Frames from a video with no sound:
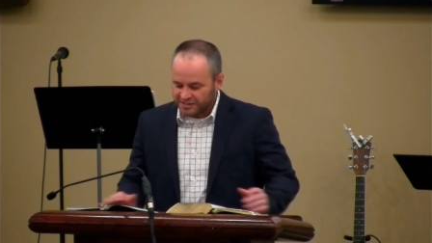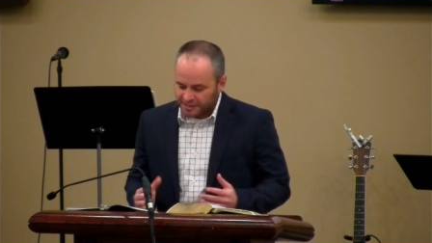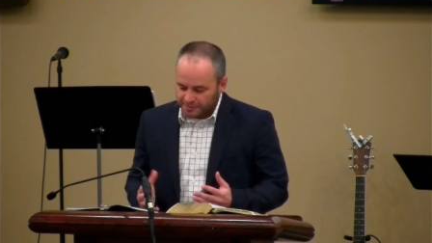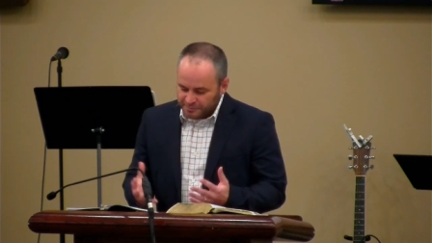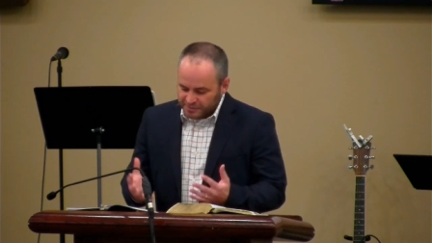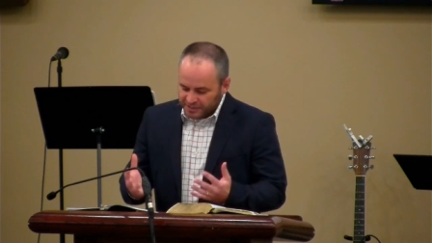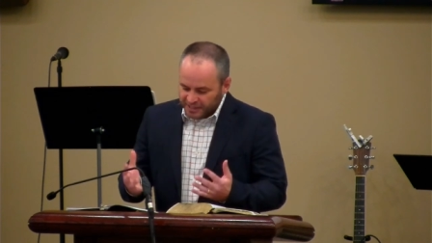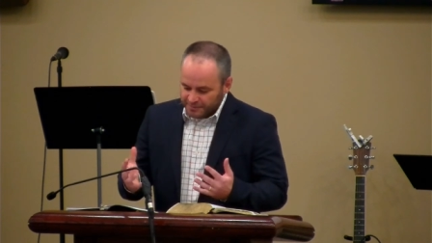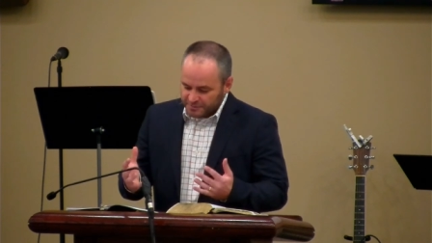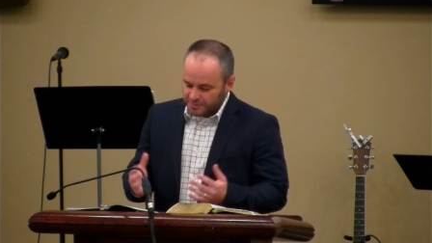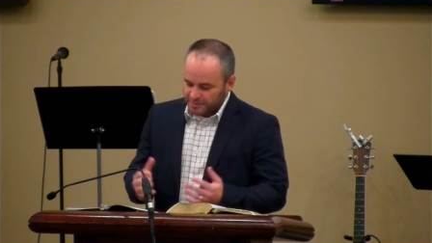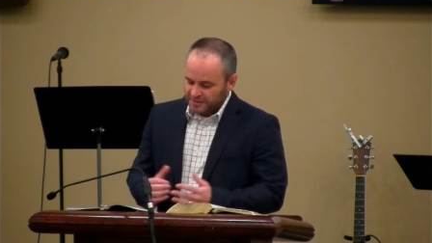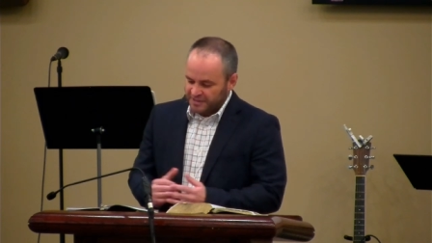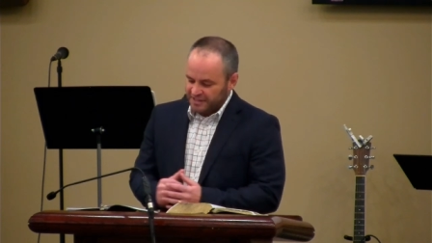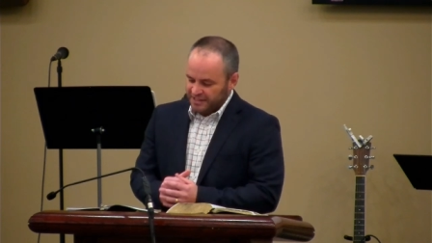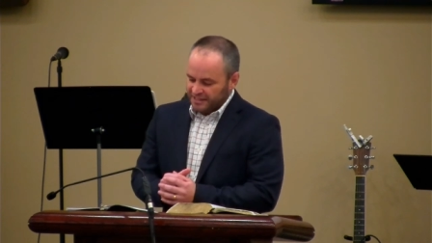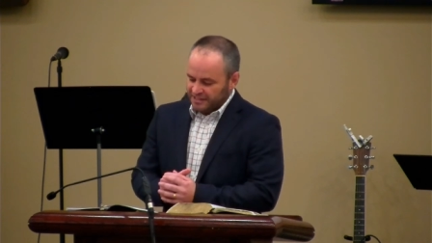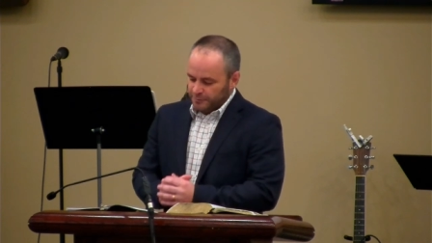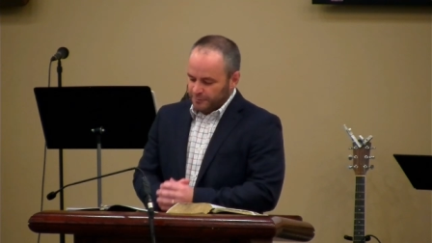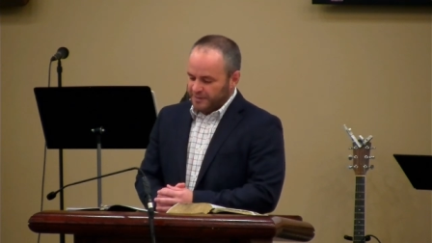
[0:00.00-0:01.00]
uh,
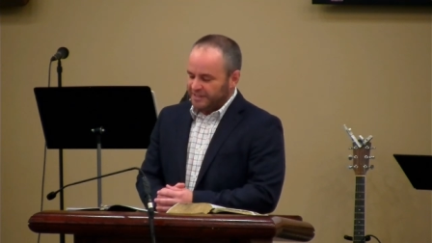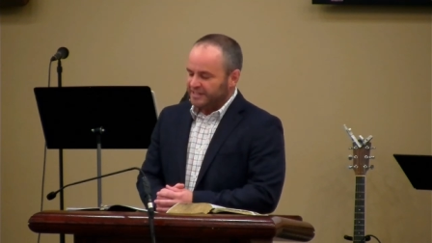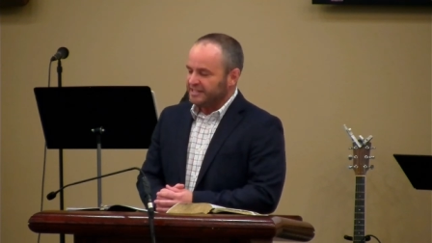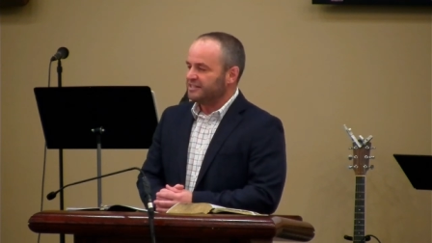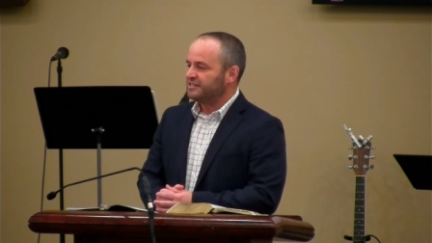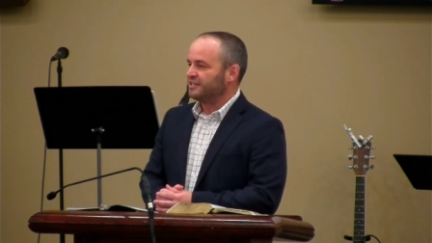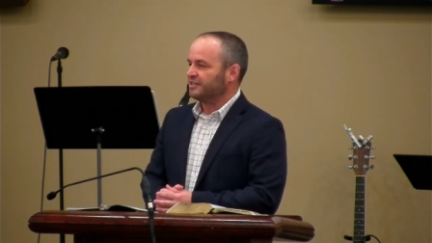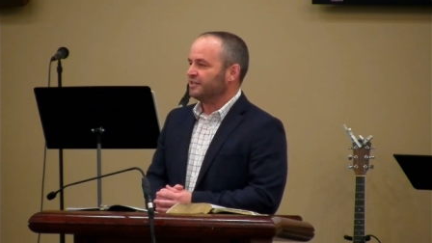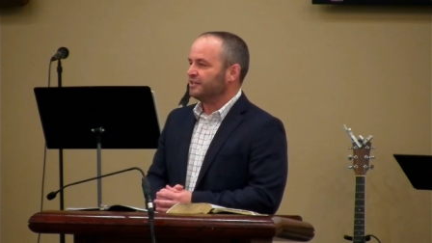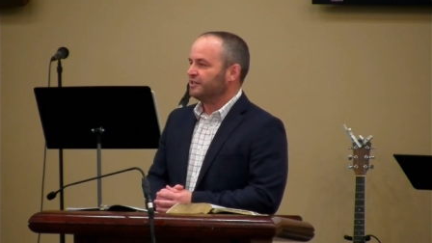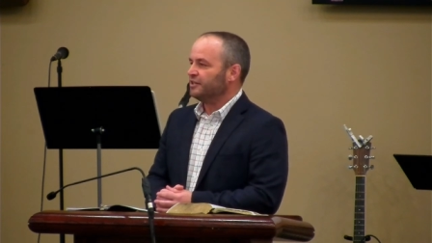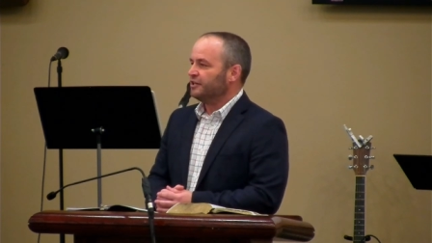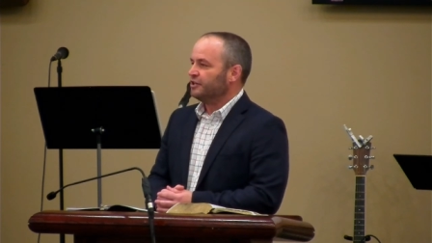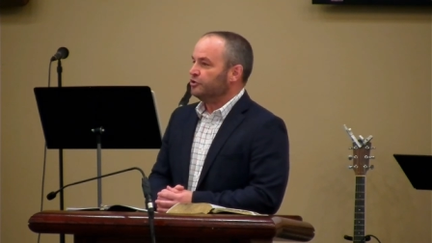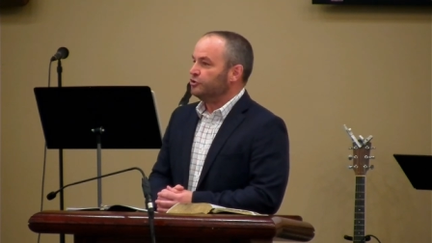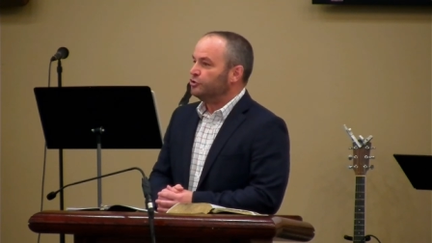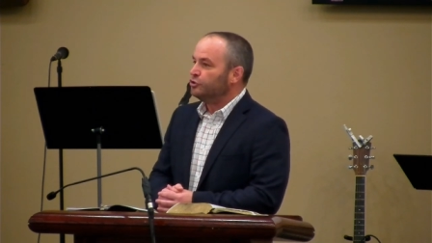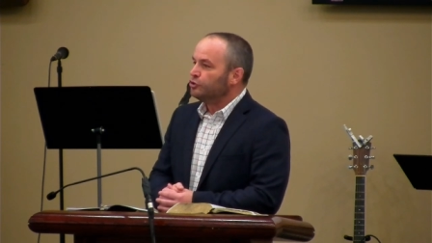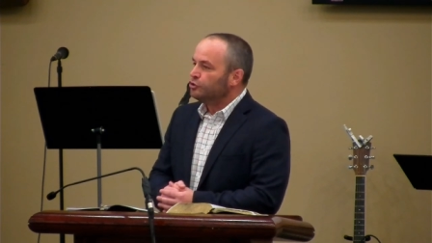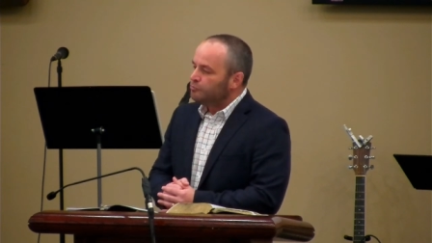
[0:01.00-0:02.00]
sometimes we think that we need to